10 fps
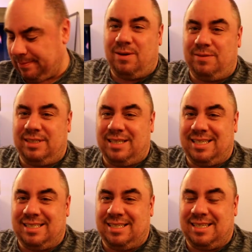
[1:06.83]
Obviously
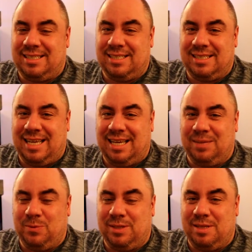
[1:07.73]
this is a Discus tank,
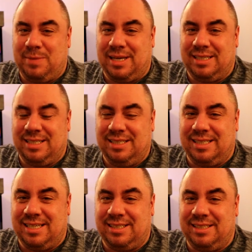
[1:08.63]
and one of the biggest
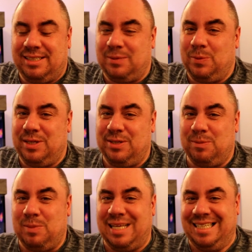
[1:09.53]
concerns when you're
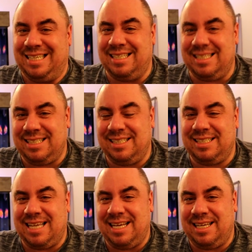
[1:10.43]
planting a Discus
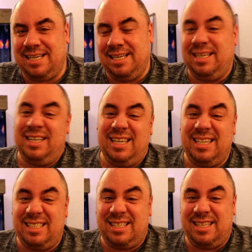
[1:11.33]
tank
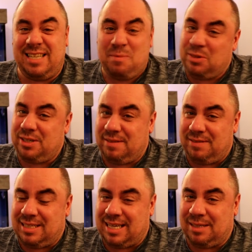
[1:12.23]
is the temperature of
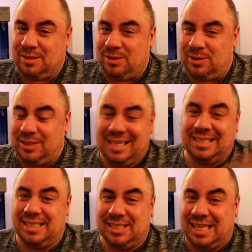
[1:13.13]
the tank. So
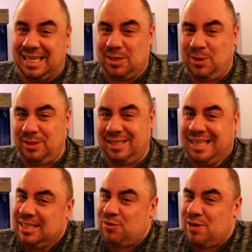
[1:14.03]
Discus like it hot, they
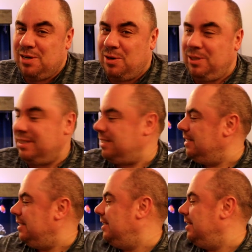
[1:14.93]
like to run hot.